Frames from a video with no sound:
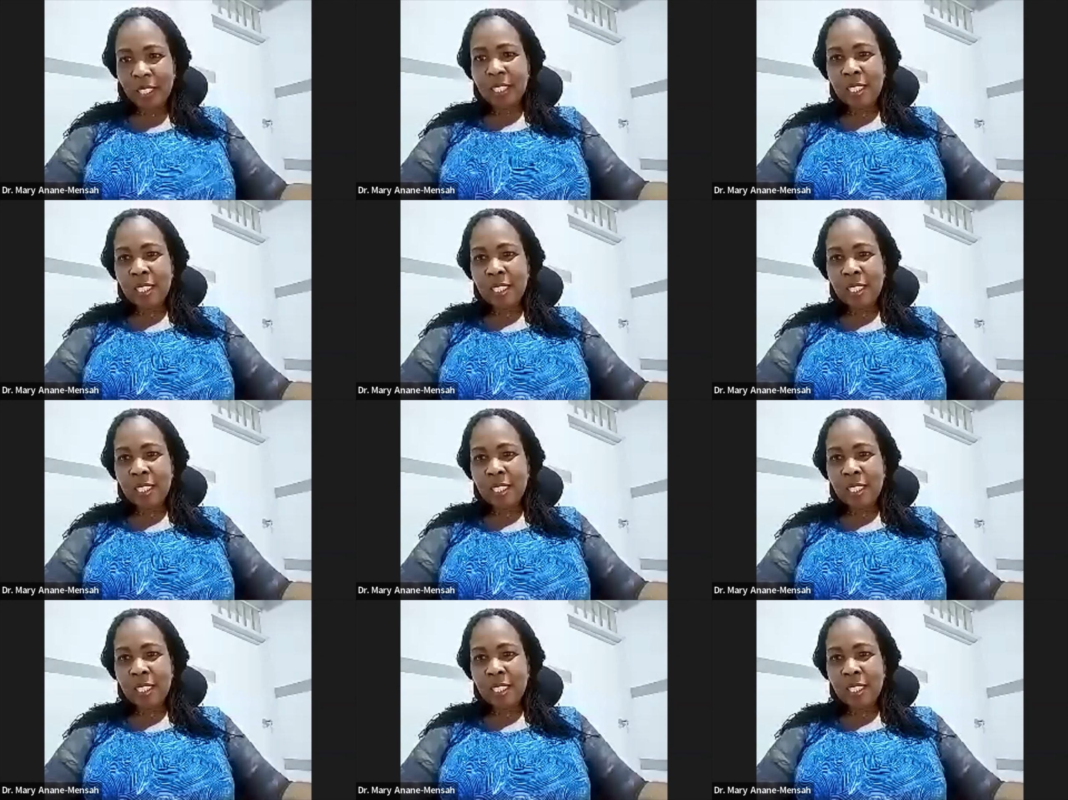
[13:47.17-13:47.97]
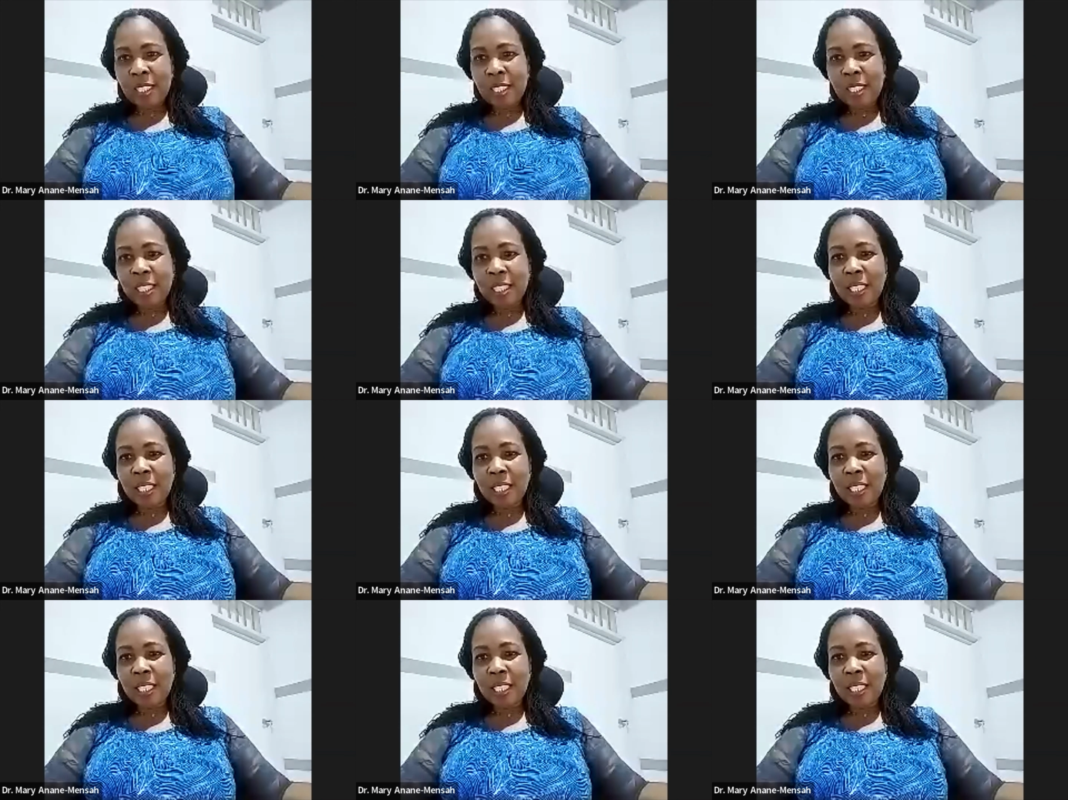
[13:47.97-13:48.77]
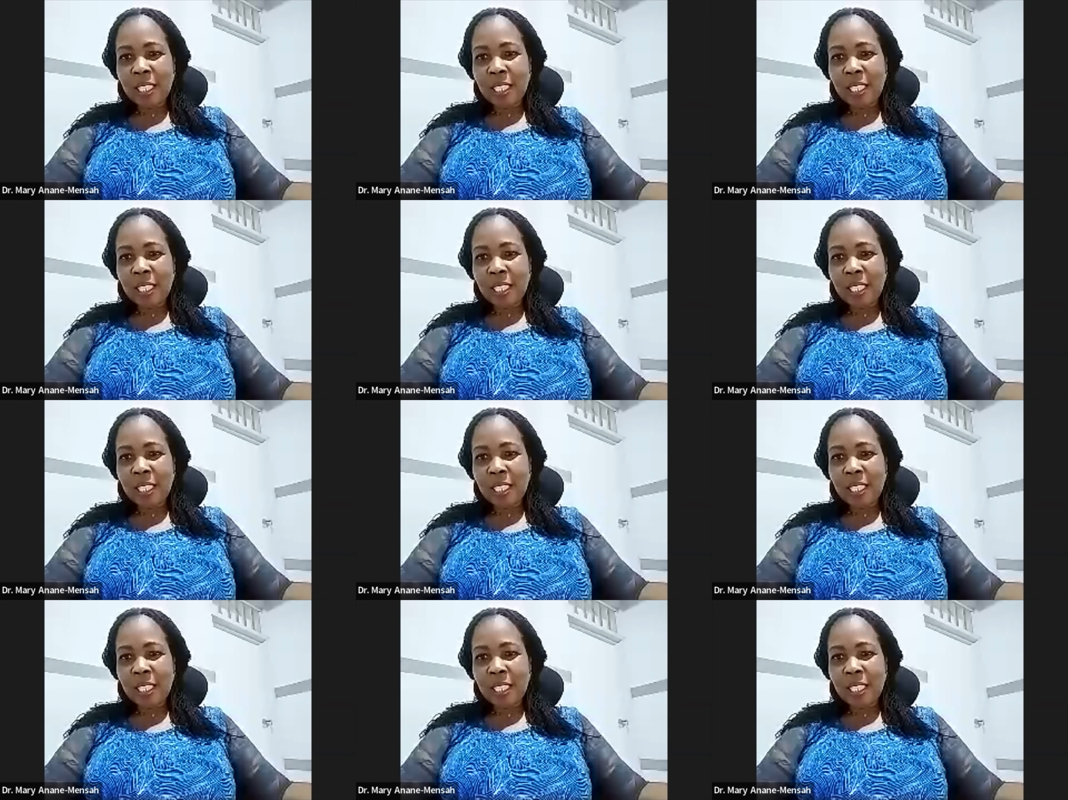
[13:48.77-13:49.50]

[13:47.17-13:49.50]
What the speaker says: No one is speaking in this clip.